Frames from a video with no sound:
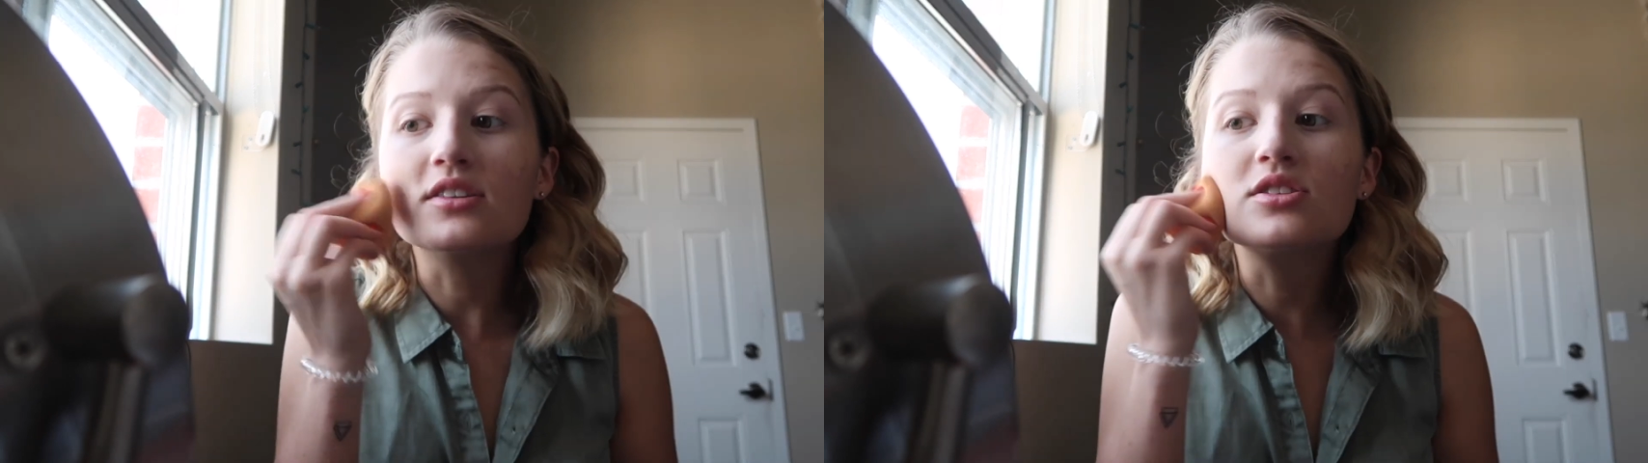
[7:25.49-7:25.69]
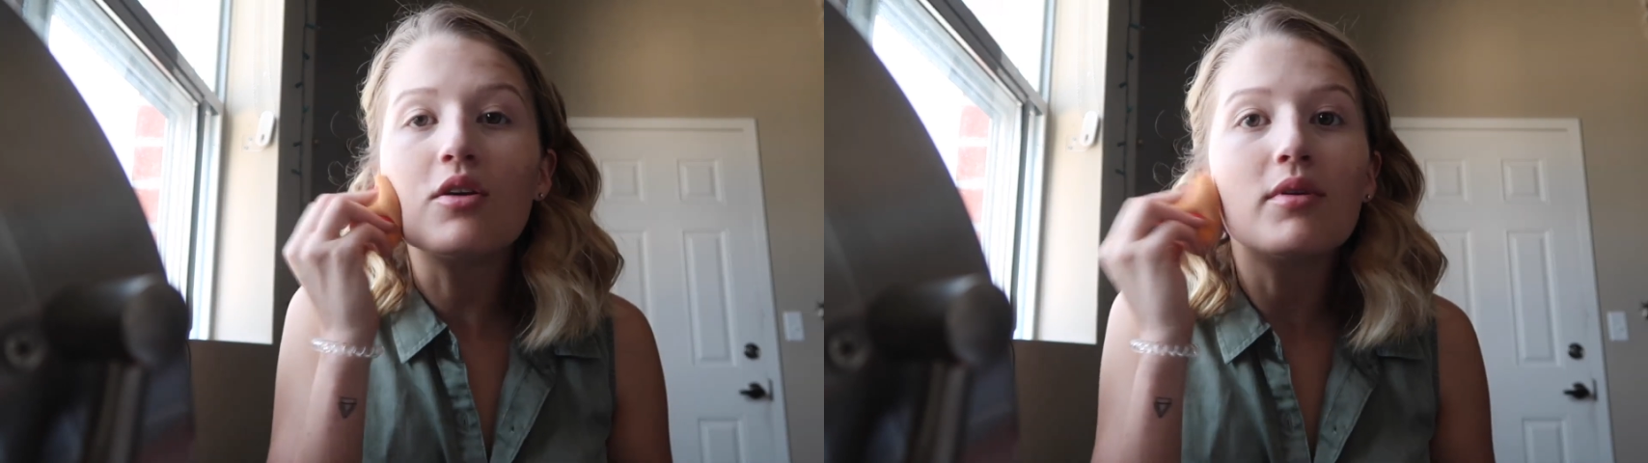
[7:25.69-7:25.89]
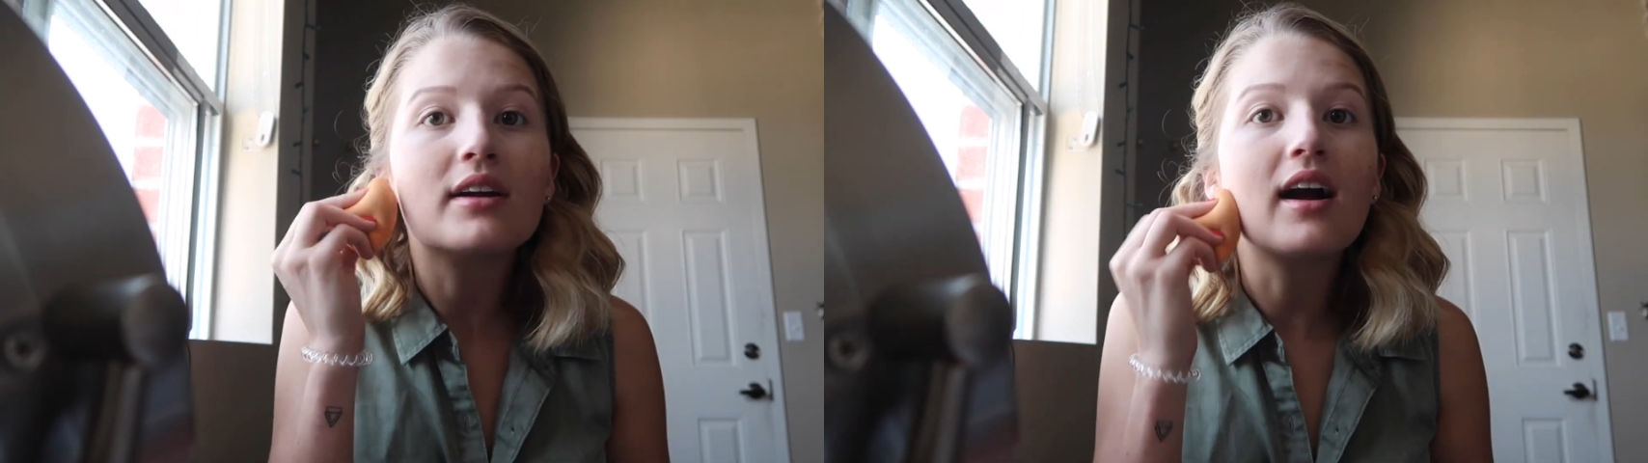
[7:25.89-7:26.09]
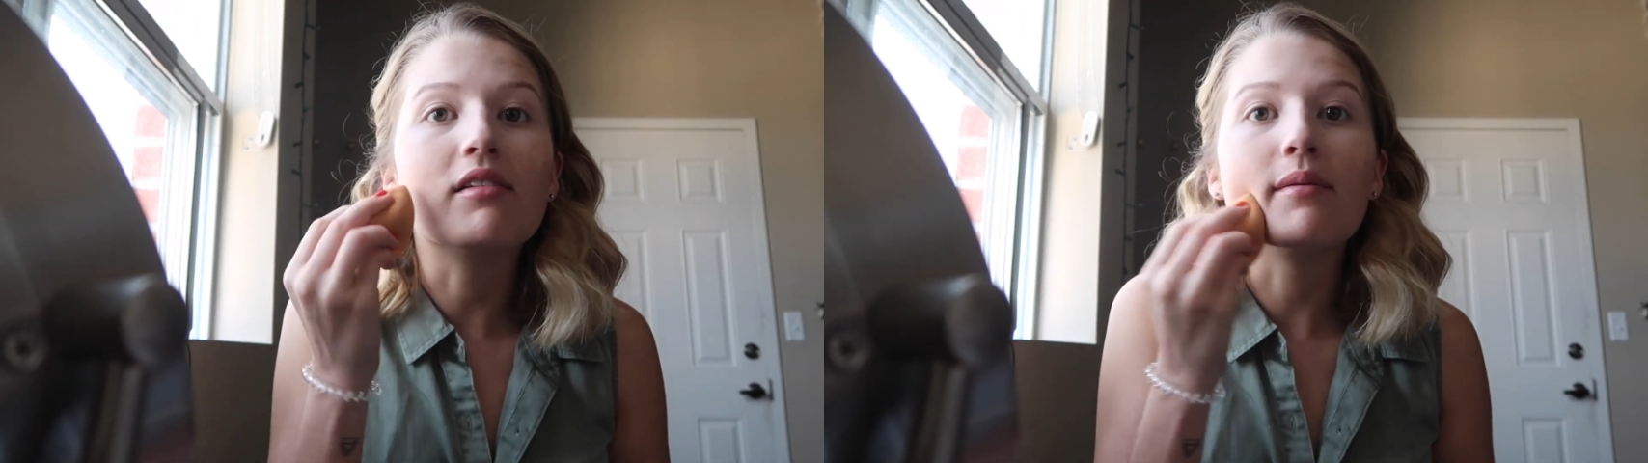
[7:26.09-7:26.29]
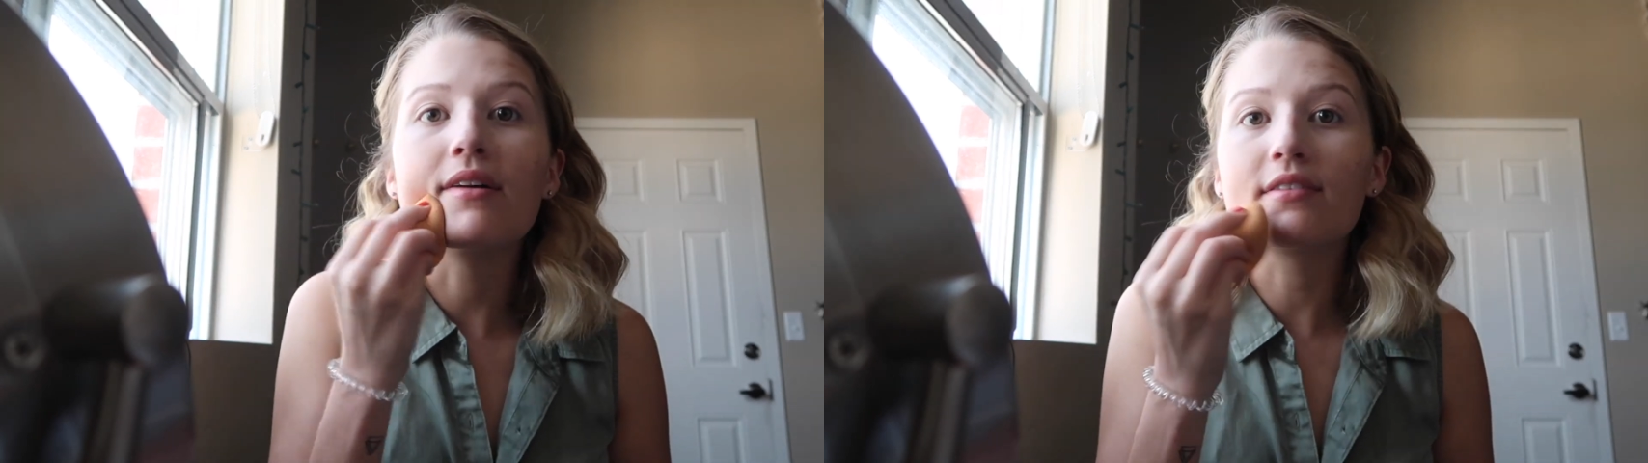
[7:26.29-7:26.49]
I don't want to
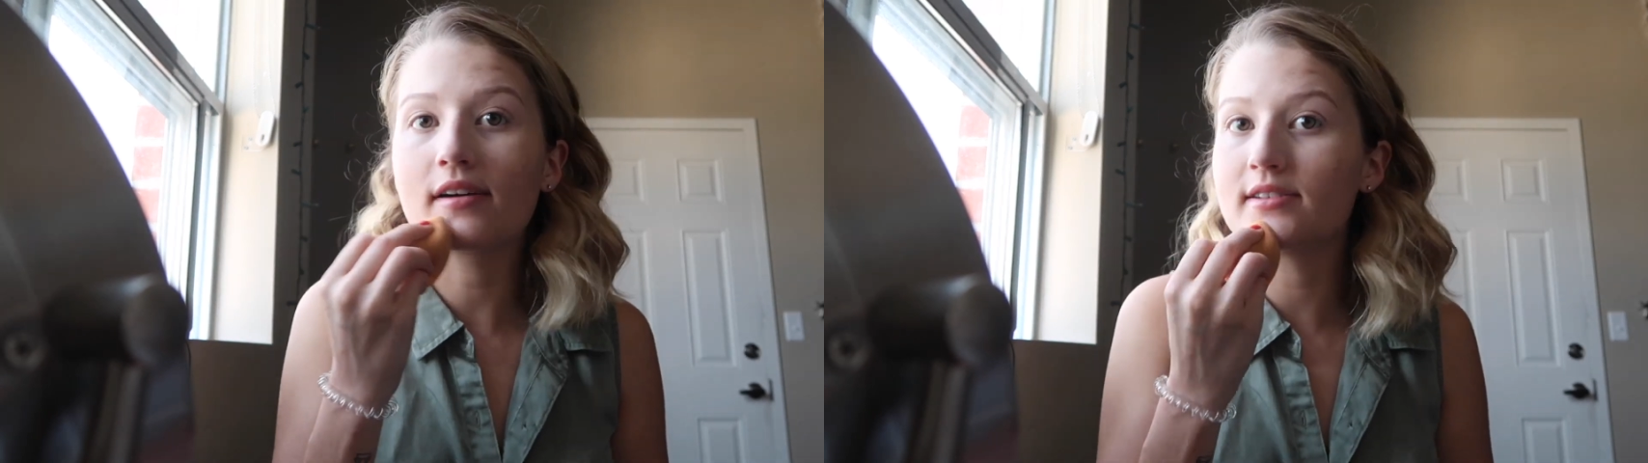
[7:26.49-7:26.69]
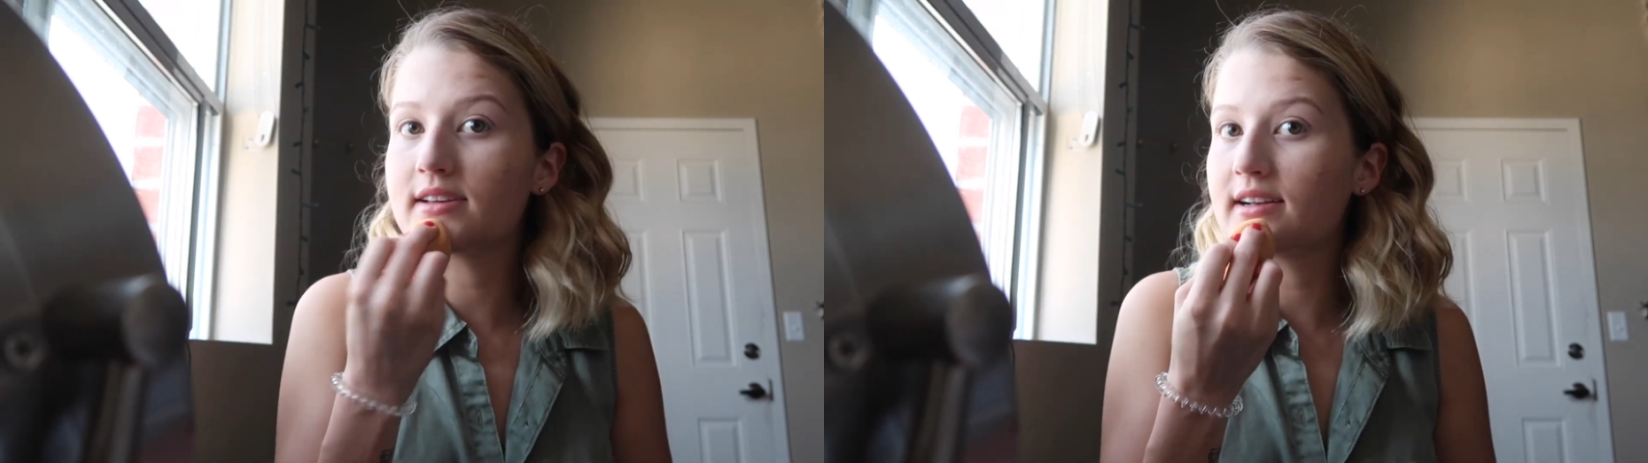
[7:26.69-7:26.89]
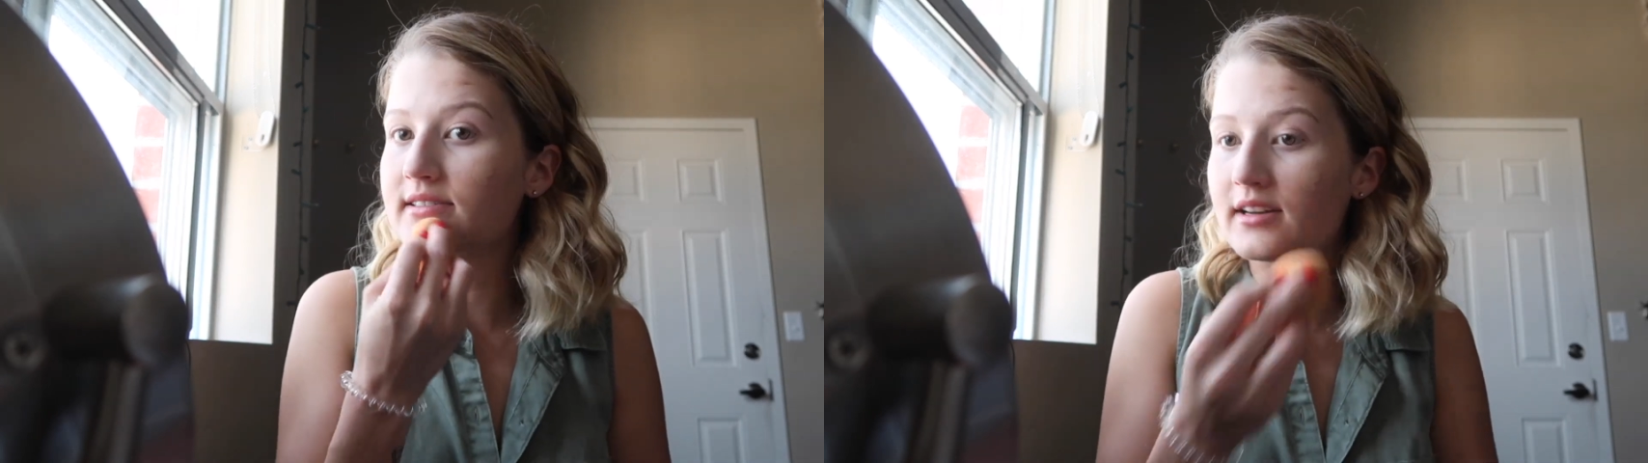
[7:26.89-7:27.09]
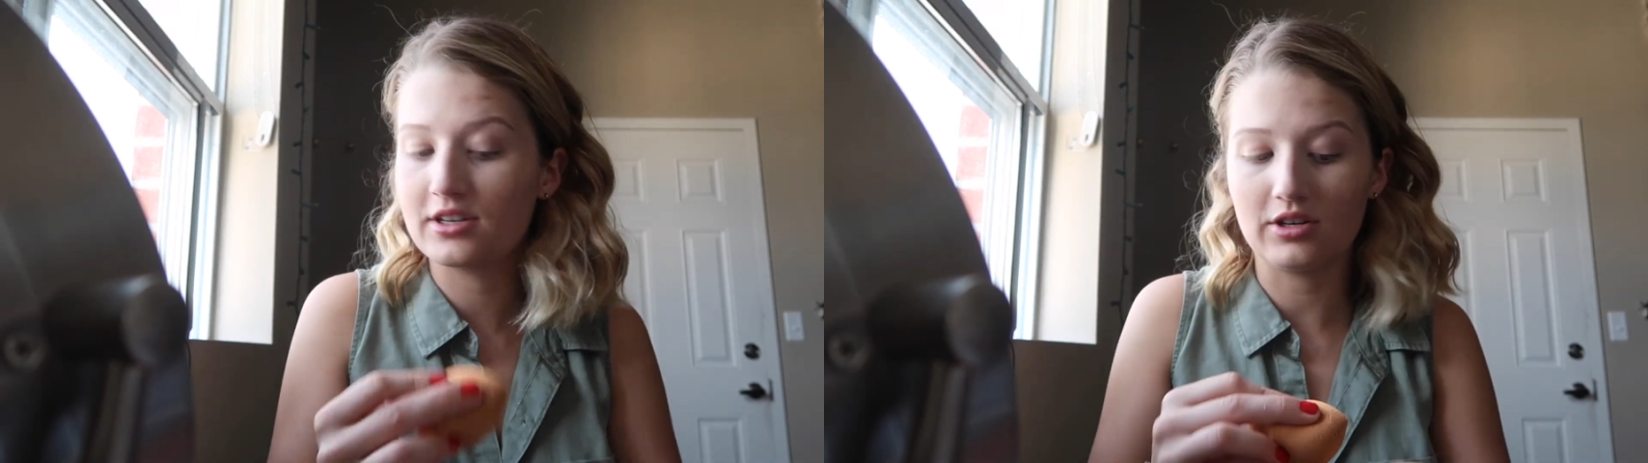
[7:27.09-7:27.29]
cover up my freckles, like I said.